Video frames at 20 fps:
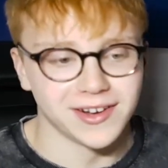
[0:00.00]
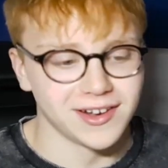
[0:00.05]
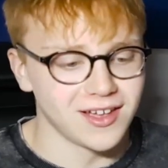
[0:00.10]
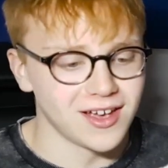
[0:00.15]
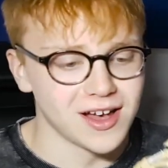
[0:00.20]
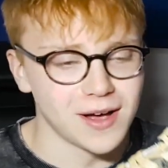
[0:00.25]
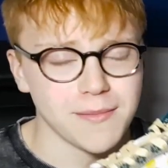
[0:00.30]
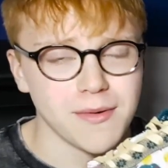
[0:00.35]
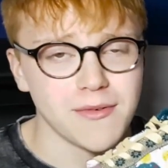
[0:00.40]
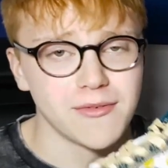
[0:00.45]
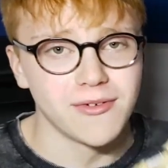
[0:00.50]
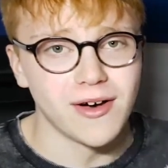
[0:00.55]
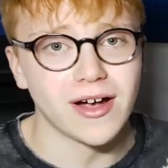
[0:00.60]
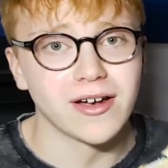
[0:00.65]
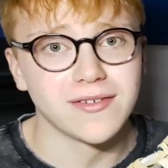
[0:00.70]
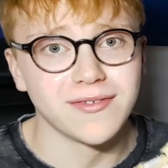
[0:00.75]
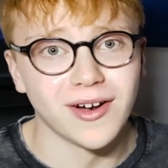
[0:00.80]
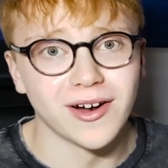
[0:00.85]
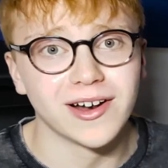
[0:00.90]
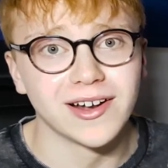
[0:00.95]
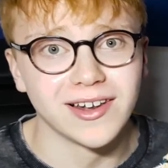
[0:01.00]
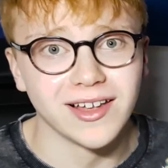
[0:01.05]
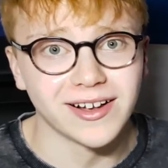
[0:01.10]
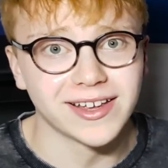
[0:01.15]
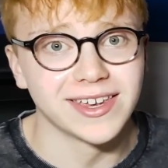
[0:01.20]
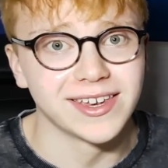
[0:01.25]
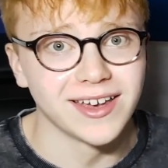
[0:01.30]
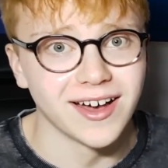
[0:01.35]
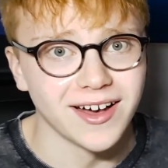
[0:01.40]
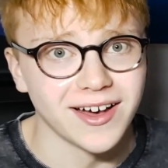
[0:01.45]
lie. I'm a very
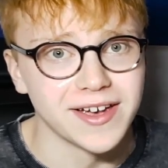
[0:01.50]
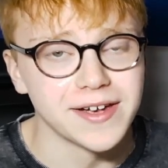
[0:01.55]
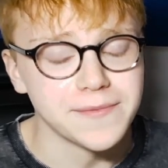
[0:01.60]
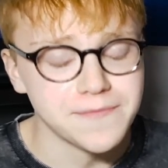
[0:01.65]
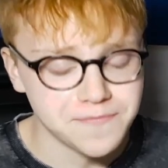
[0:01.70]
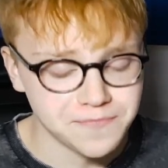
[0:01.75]
lucky guy.